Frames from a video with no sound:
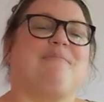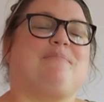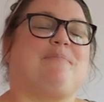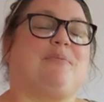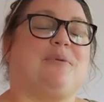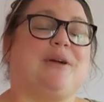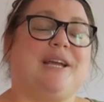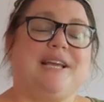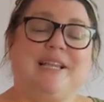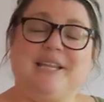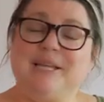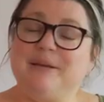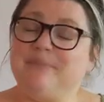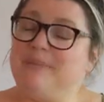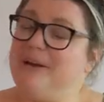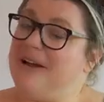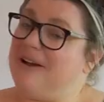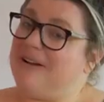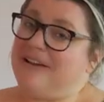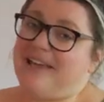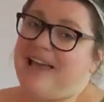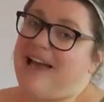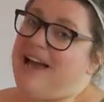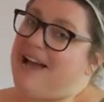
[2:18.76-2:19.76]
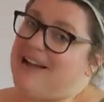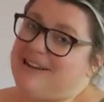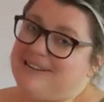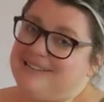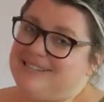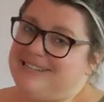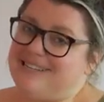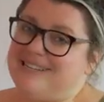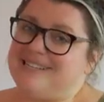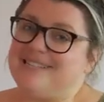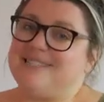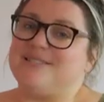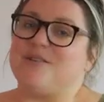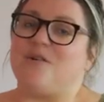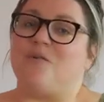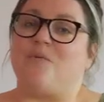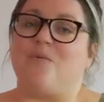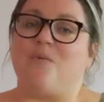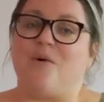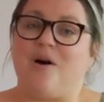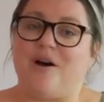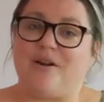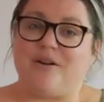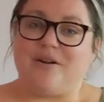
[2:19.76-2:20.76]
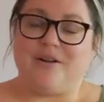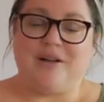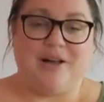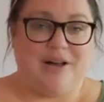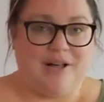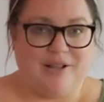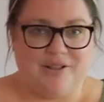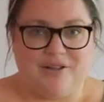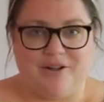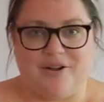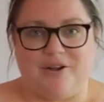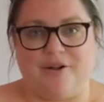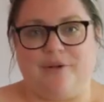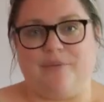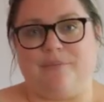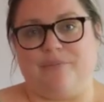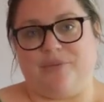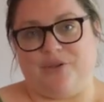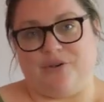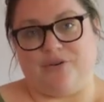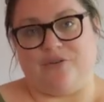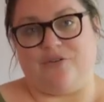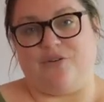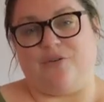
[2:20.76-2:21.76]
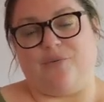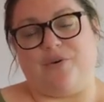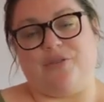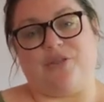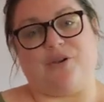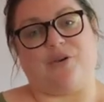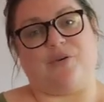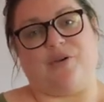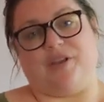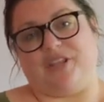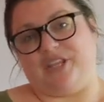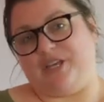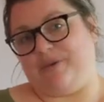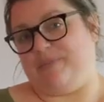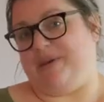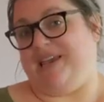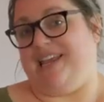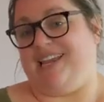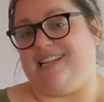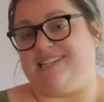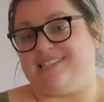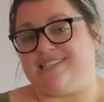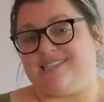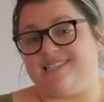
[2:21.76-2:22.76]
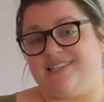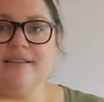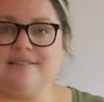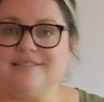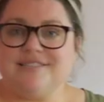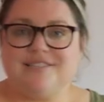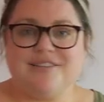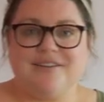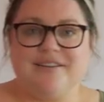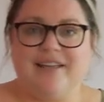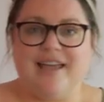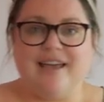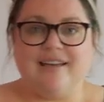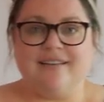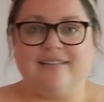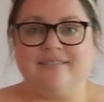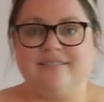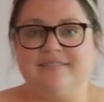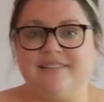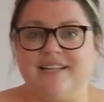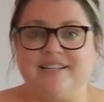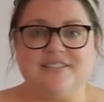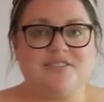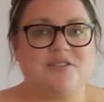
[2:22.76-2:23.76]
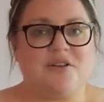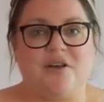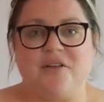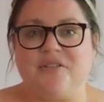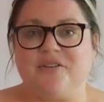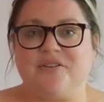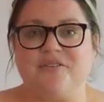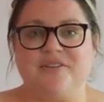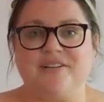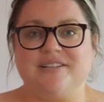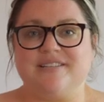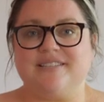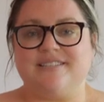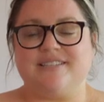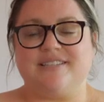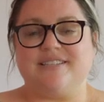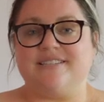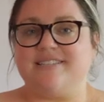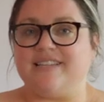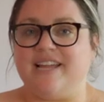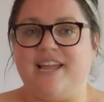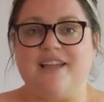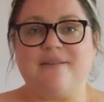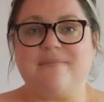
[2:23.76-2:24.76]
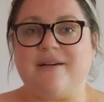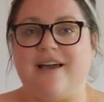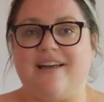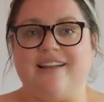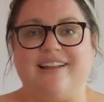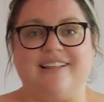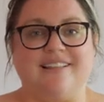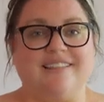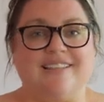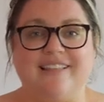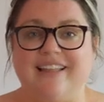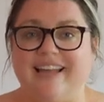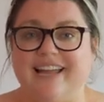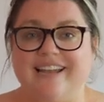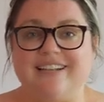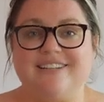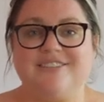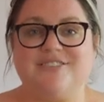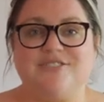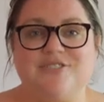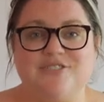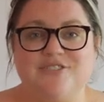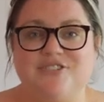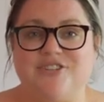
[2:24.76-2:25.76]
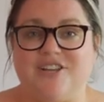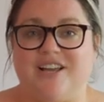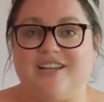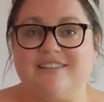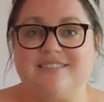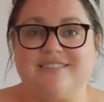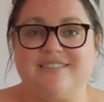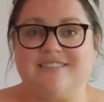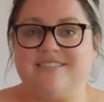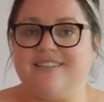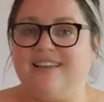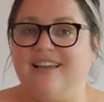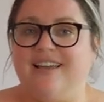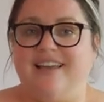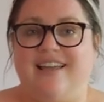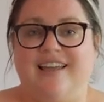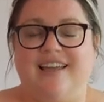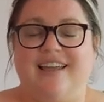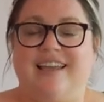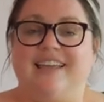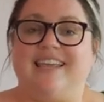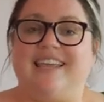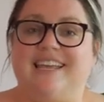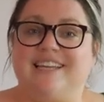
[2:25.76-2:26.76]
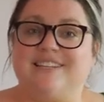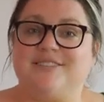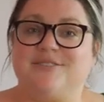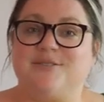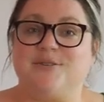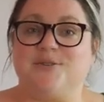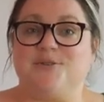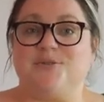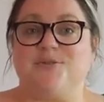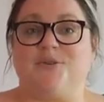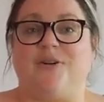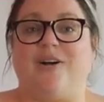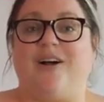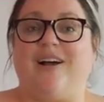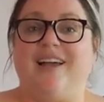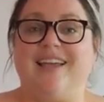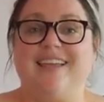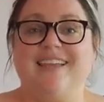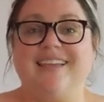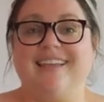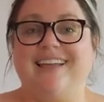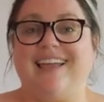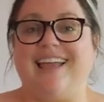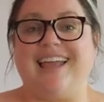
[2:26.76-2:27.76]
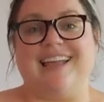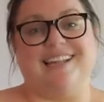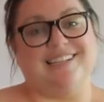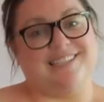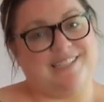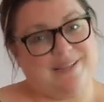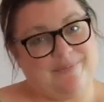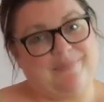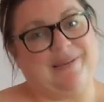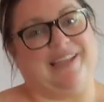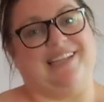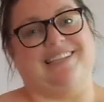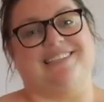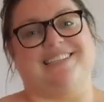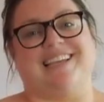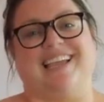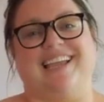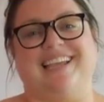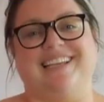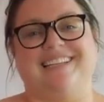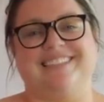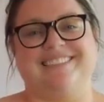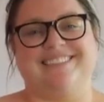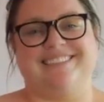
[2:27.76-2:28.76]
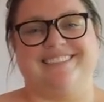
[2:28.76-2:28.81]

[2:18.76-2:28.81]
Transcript: prickly pear cactus watercolor mural with acrylic paints. And so yeah, that's all there is to say about it. Let's just get to drawing and to painting.